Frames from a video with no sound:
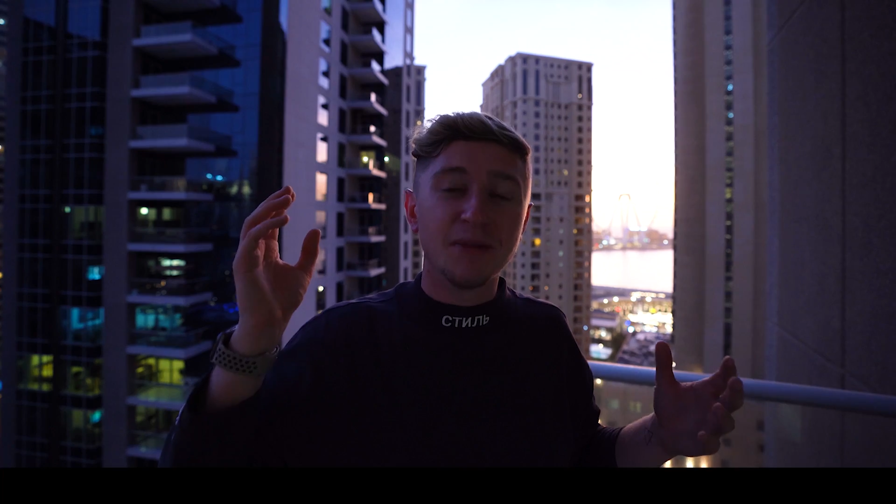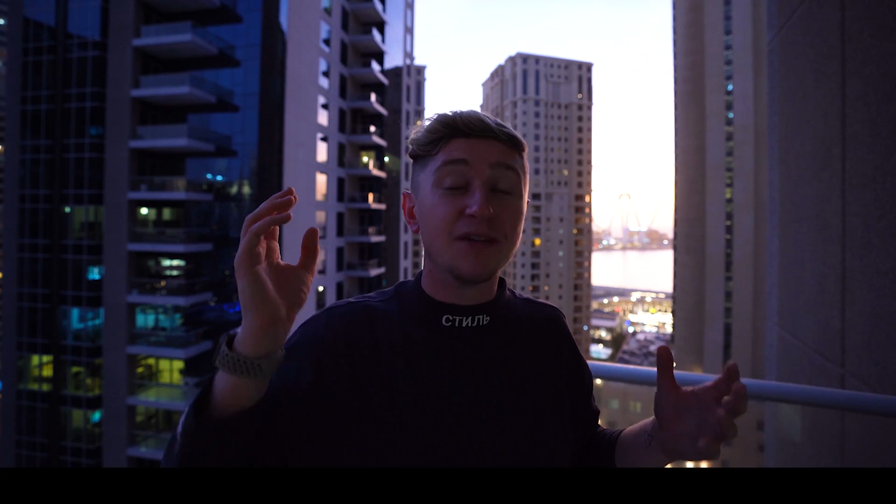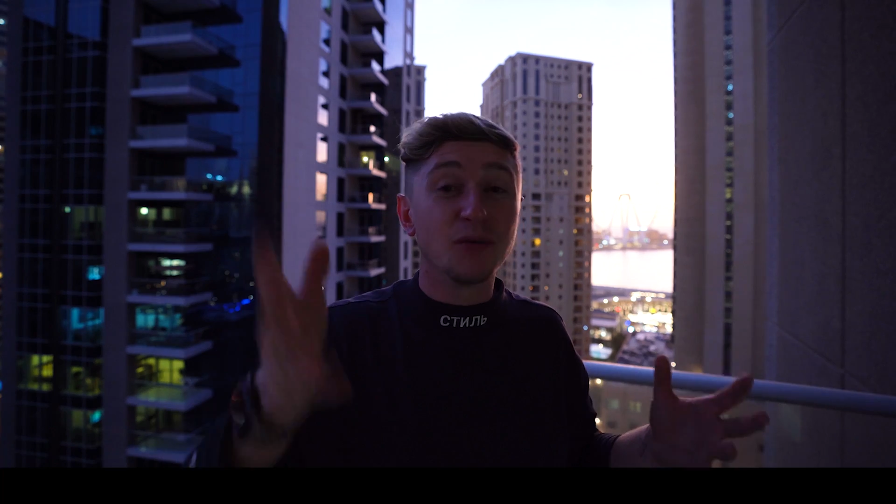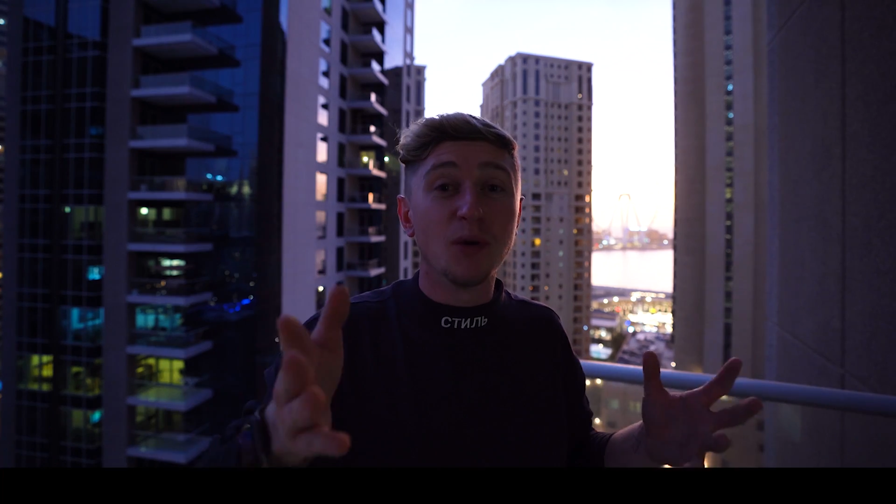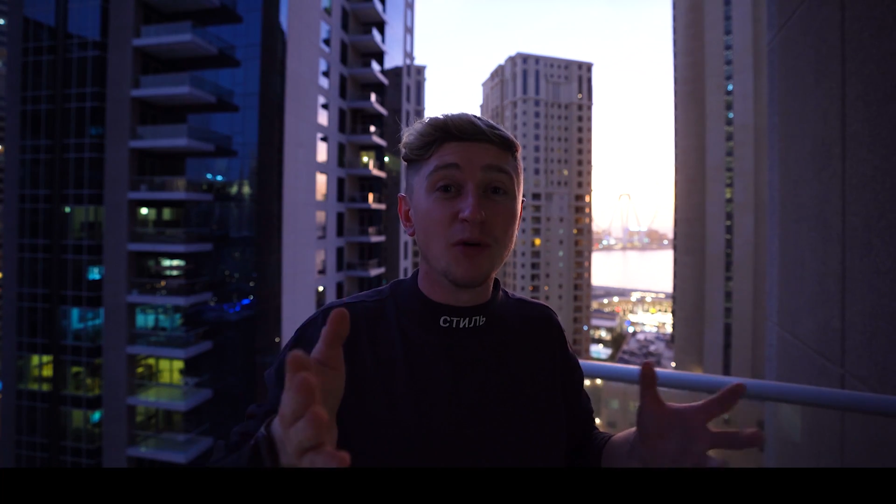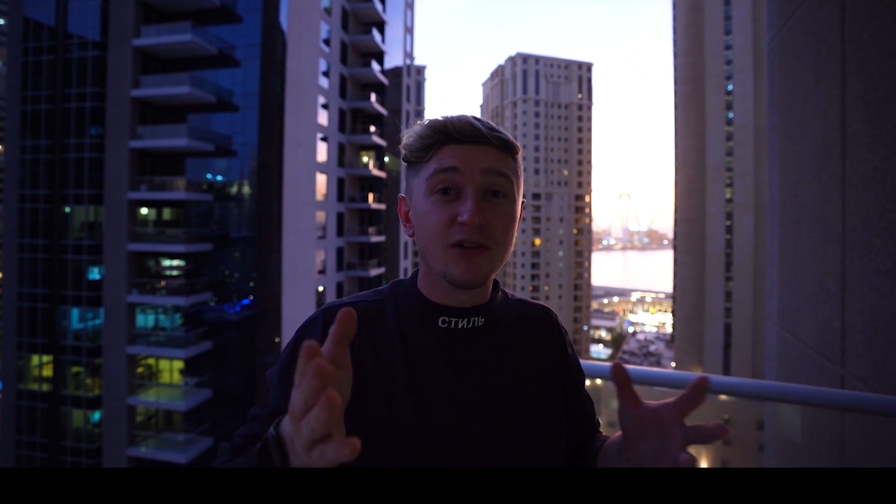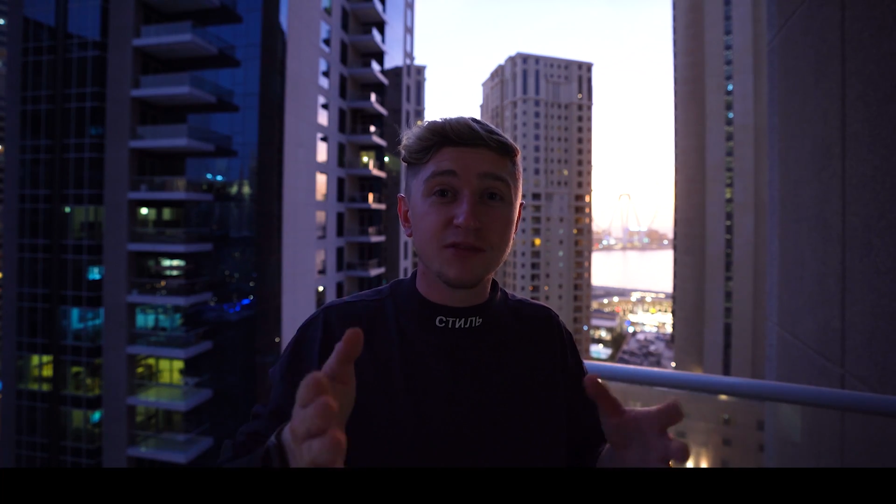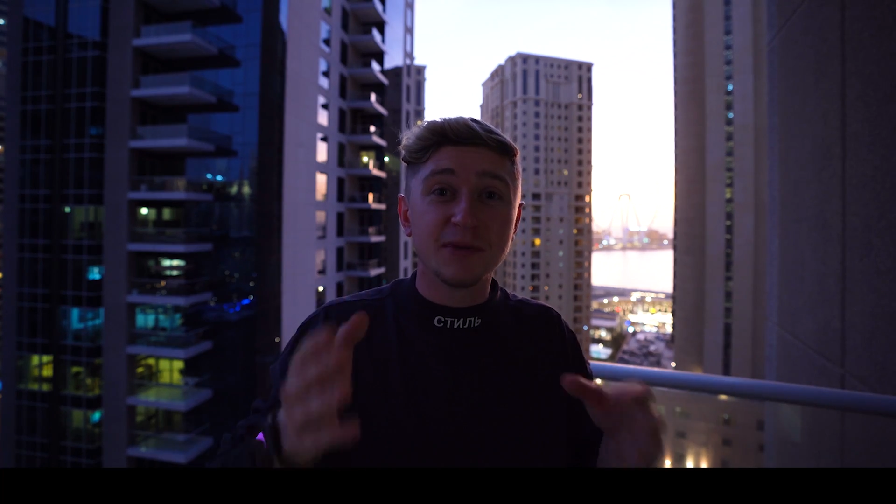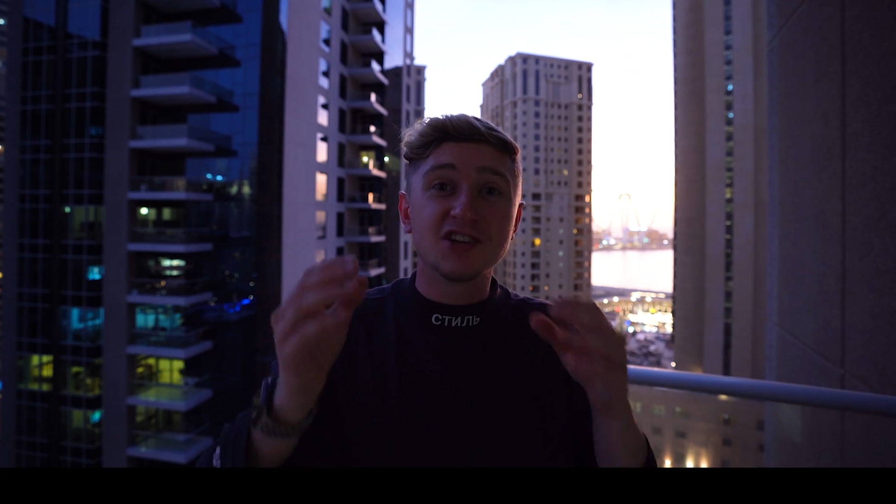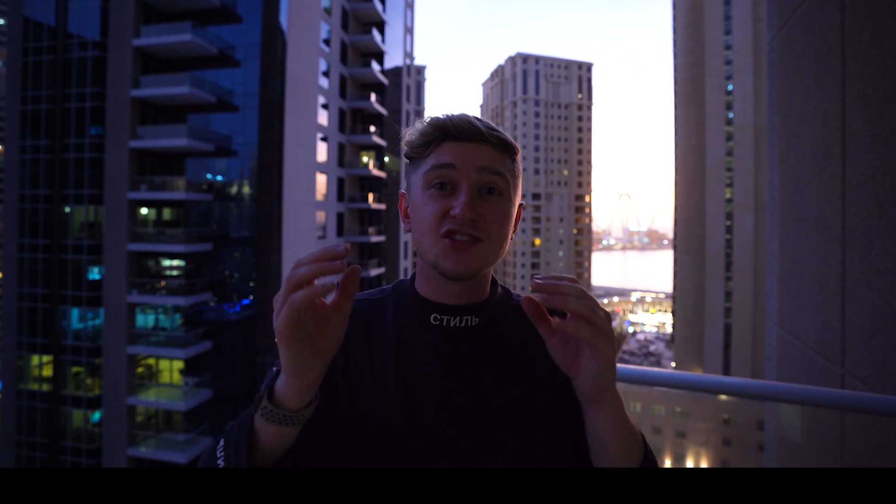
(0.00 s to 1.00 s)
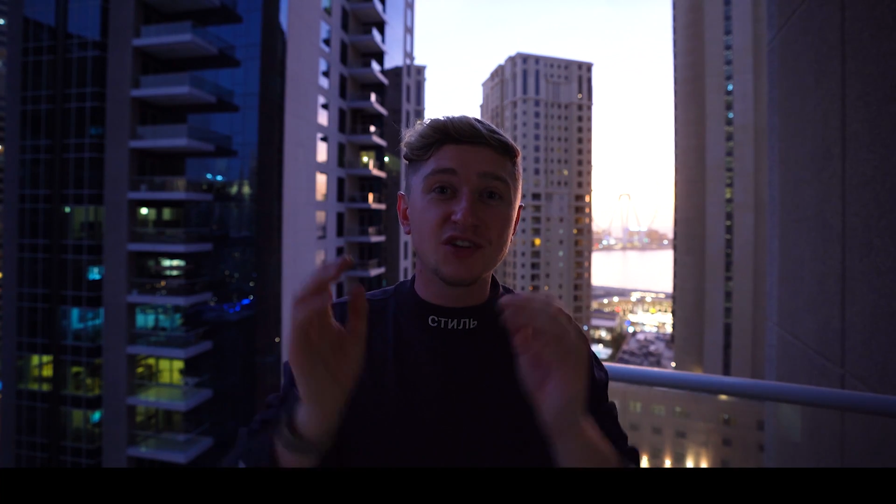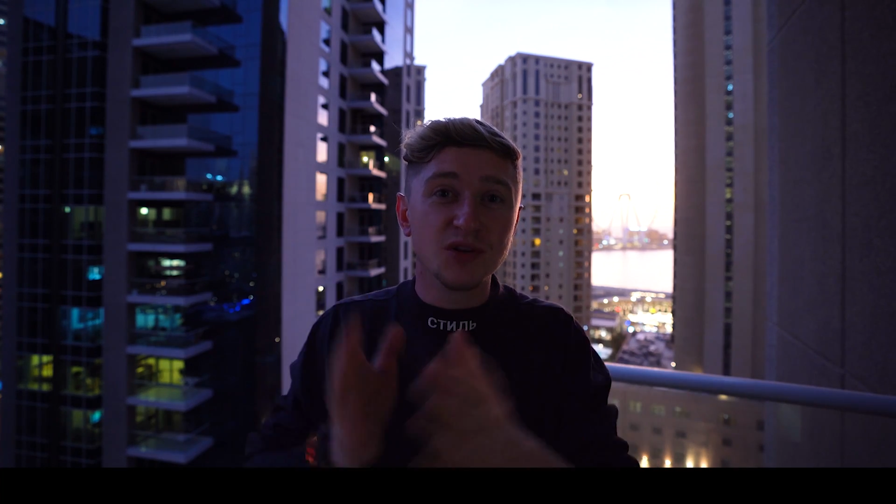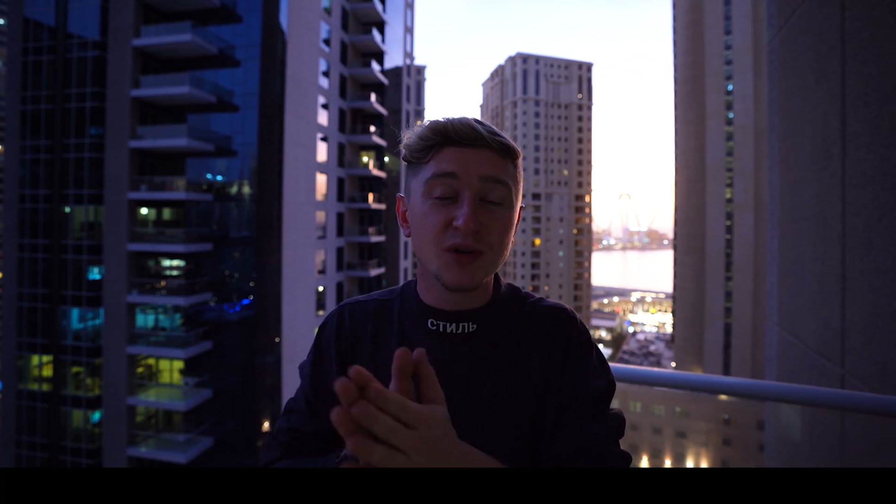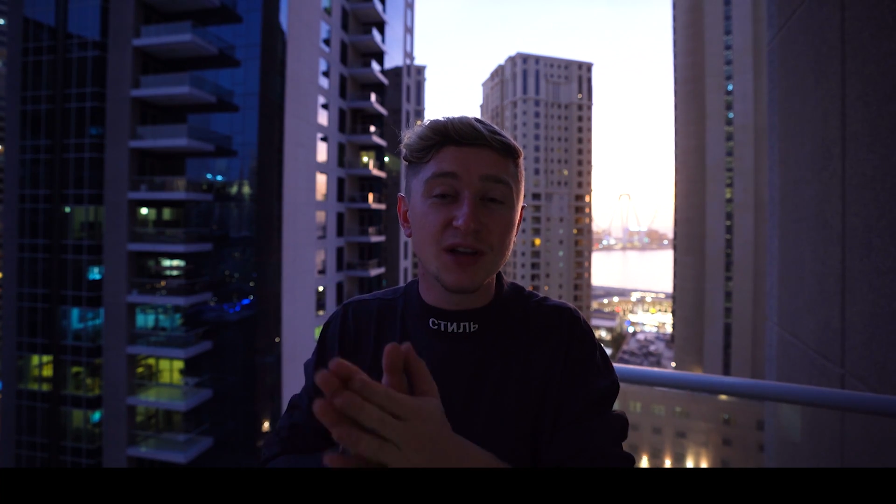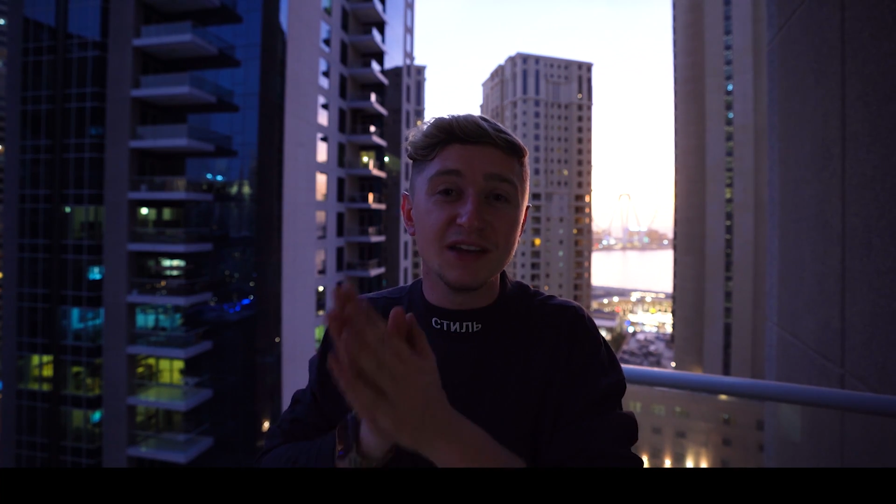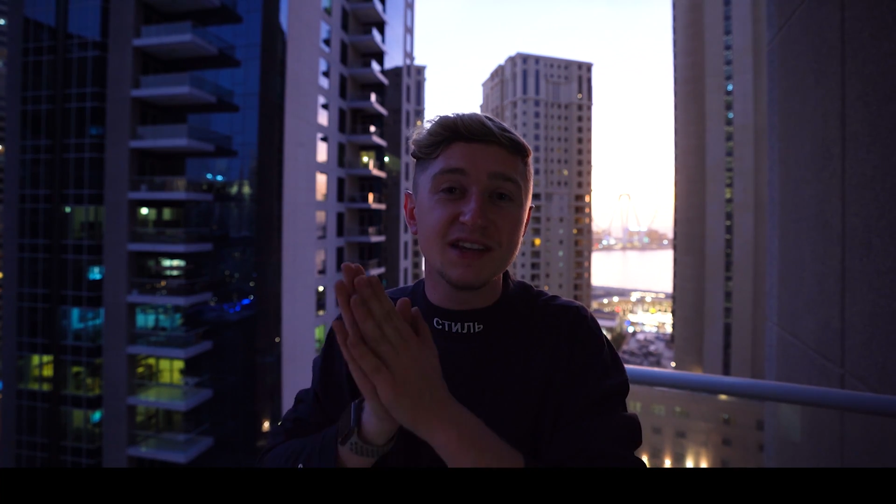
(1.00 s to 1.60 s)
But if you want more information, Google it.